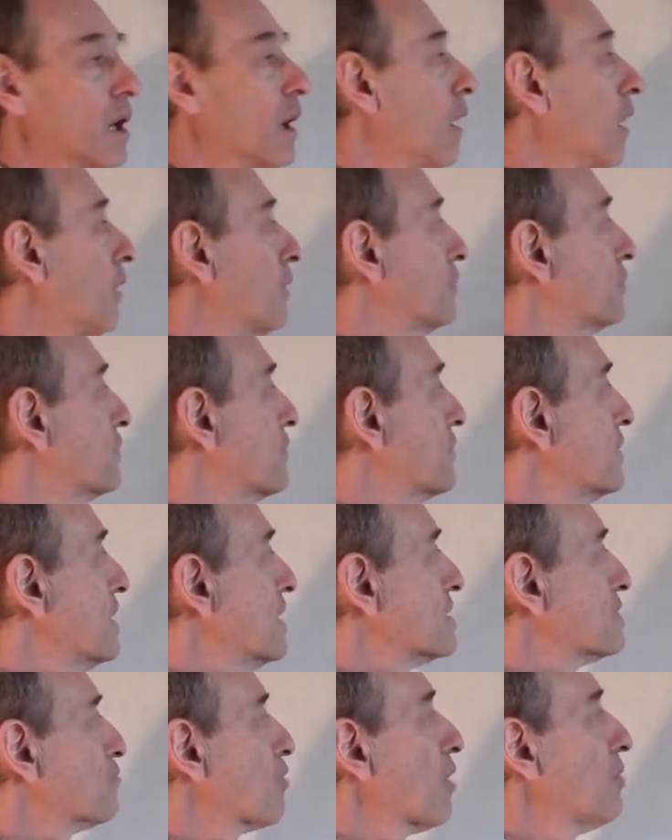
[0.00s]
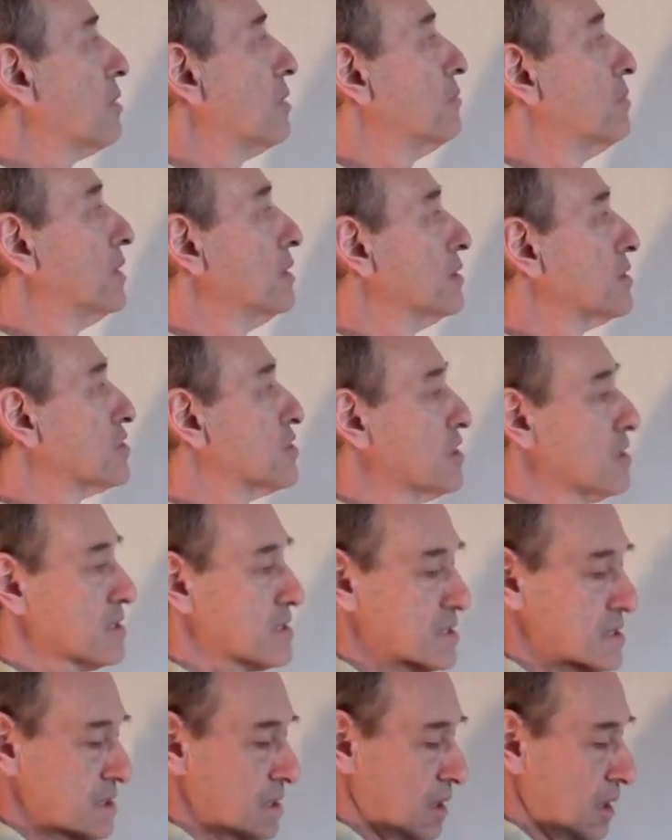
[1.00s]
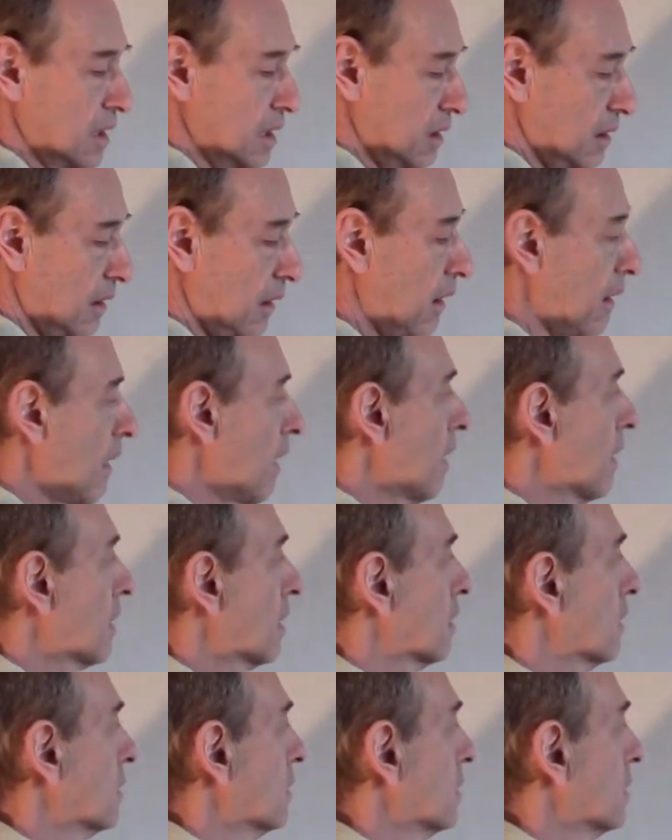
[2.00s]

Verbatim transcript: of these probabilities are